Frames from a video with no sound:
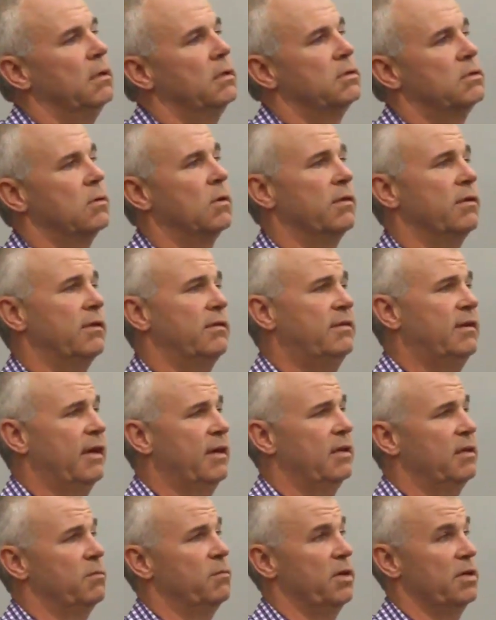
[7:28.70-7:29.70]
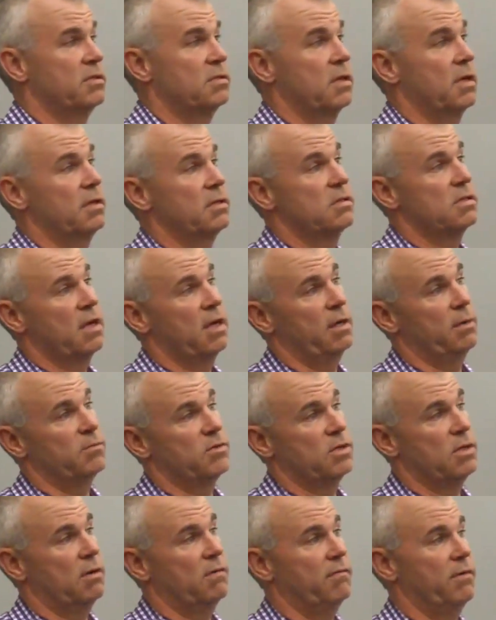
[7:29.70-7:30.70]
So on the day that my son signed
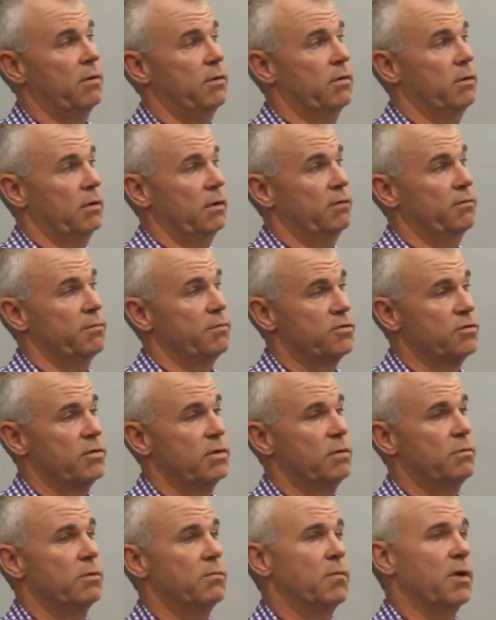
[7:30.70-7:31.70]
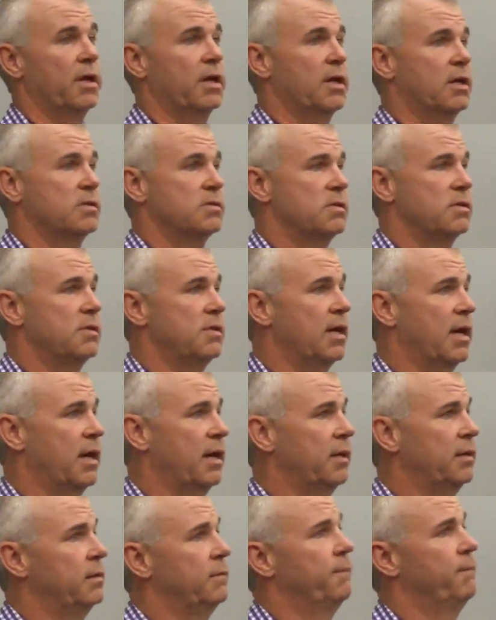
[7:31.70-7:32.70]
himself out early from treatment, my cousin
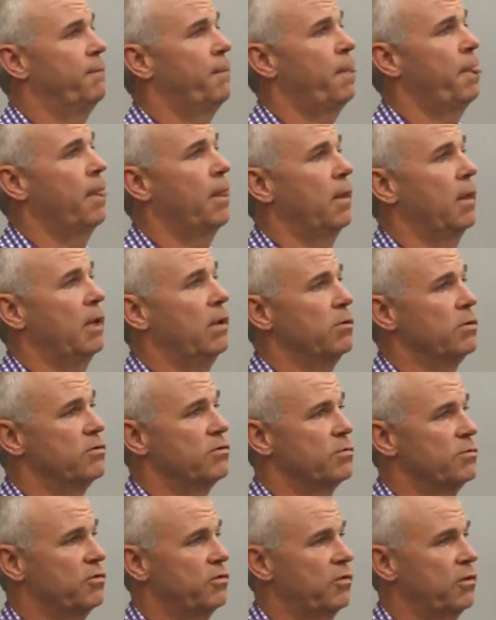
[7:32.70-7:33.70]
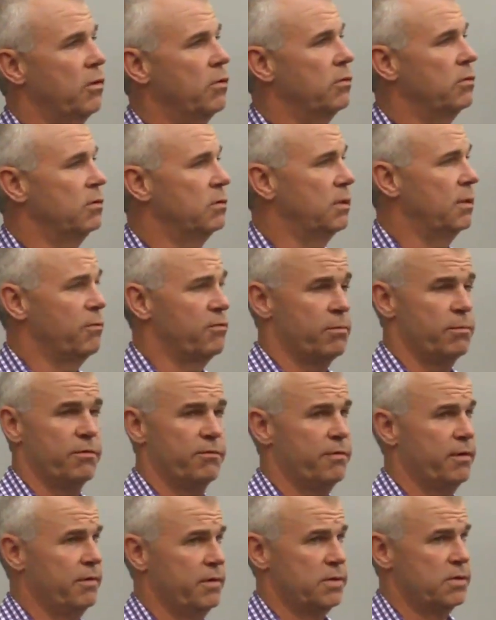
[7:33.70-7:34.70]
died. He was from Stoughton. I'm from a
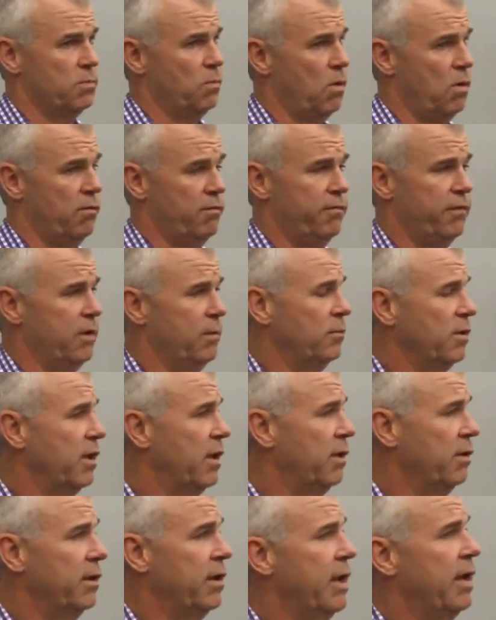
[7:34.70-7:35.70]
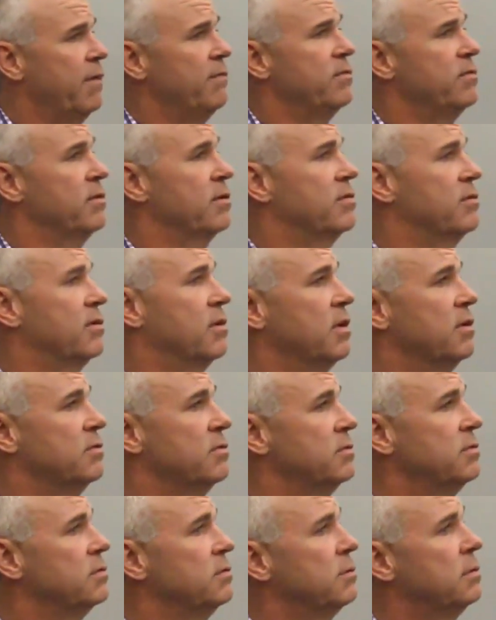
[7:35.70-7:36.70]
very small family. I only have six
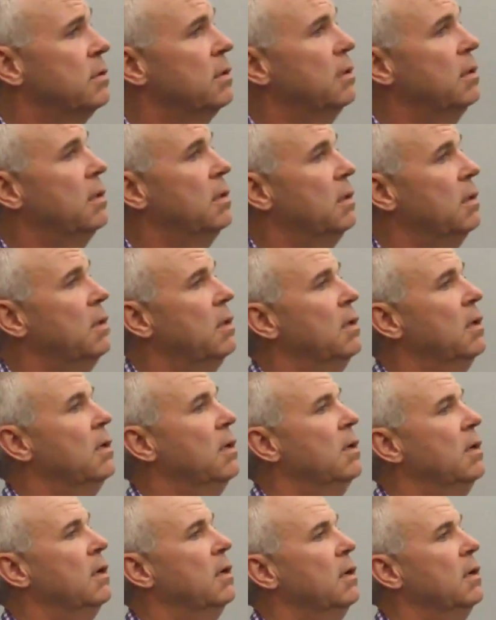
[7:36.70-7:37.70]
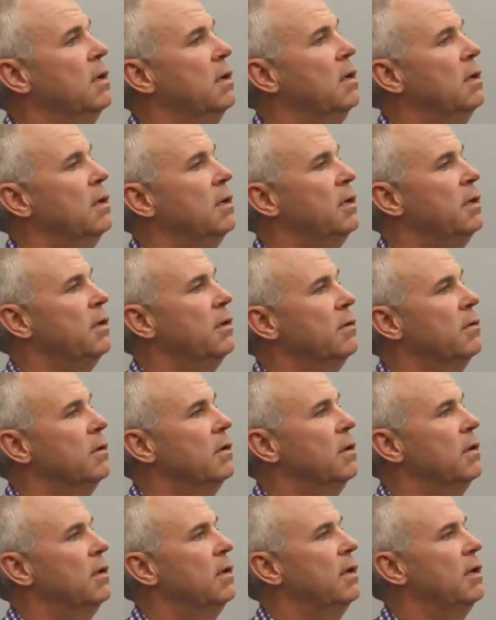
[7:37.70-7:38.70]
cousins. You know,
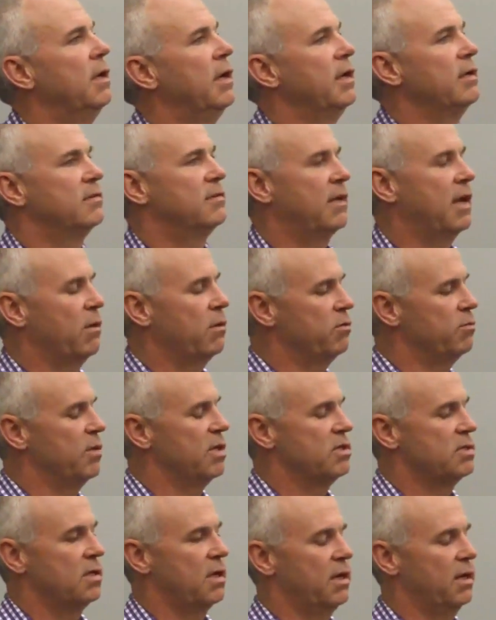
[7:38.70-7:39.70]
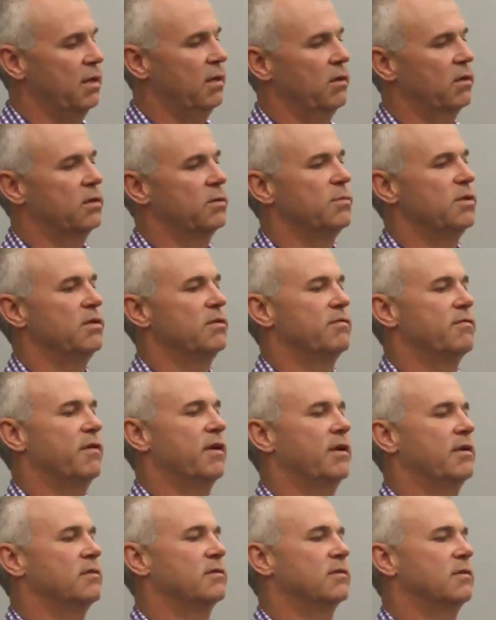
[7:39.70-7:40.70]
and I sat with my son, I looked him in the
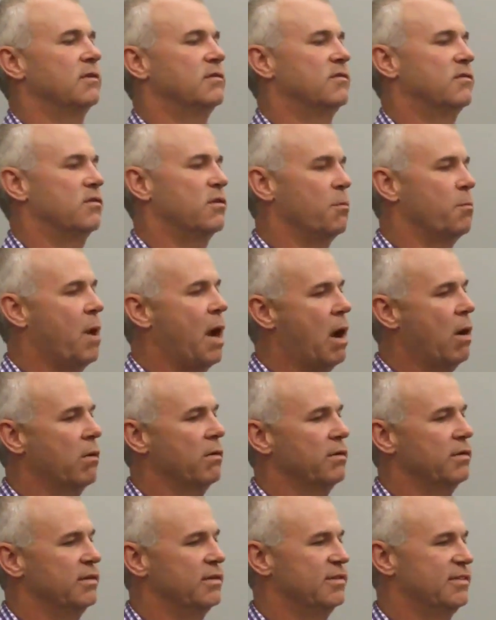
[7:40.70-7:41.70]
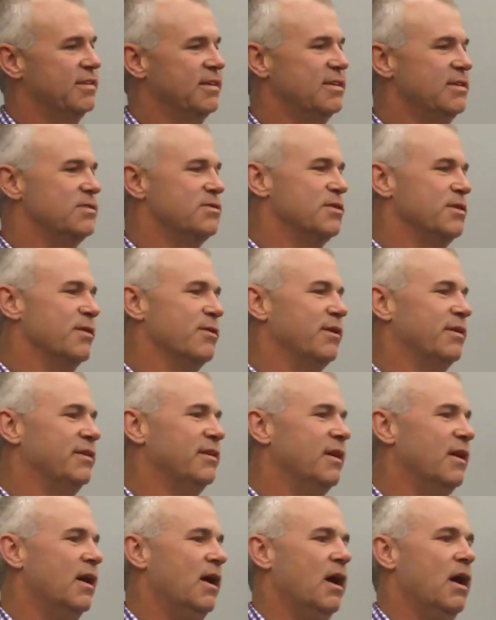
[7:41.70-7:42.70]
face, and this is the power of the disease, you know, and
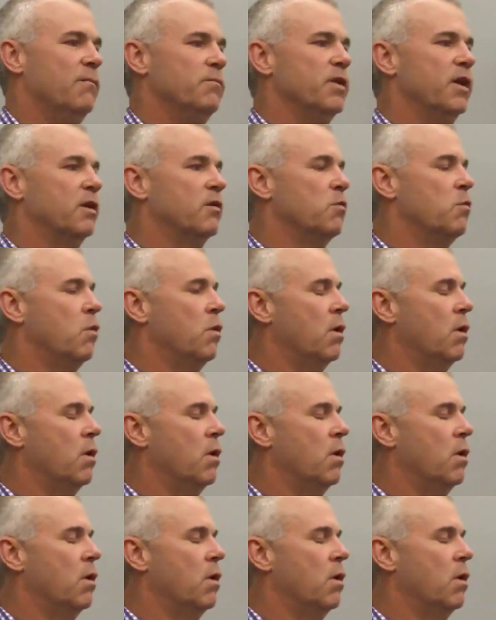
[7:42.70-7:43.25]
I'm like,